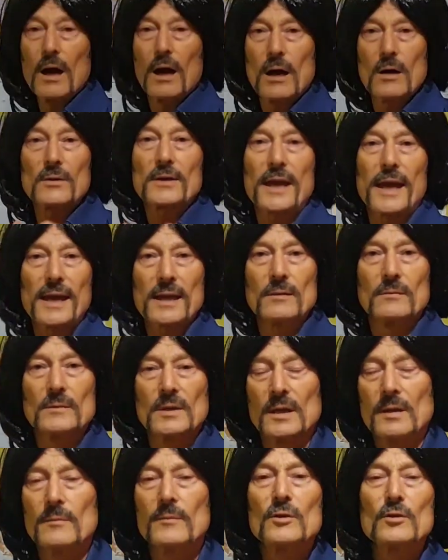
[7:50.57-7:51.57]
Okay,
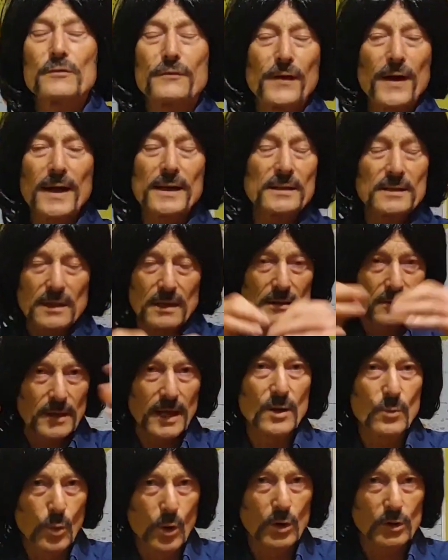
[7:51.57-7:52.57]
to find
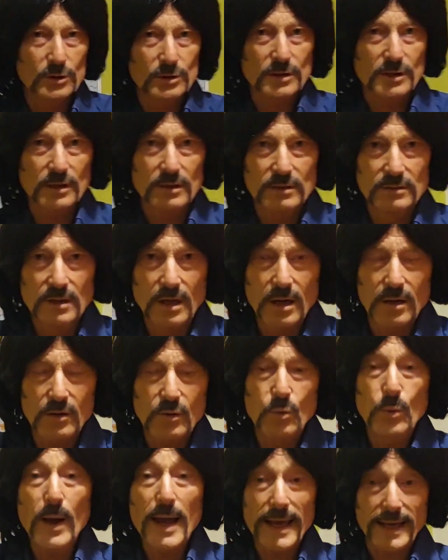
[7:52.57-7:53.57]
a work, no?
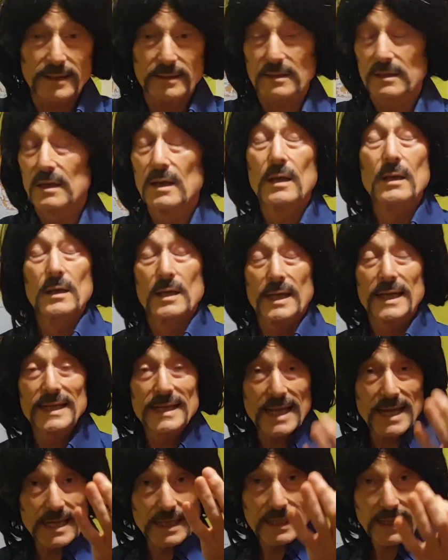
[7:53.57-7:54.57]
Where? In
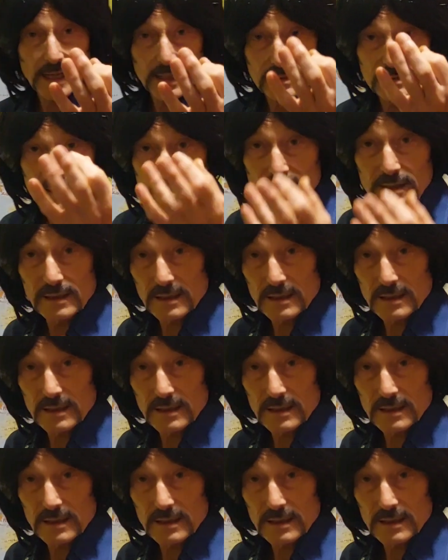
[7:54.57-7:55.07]
England,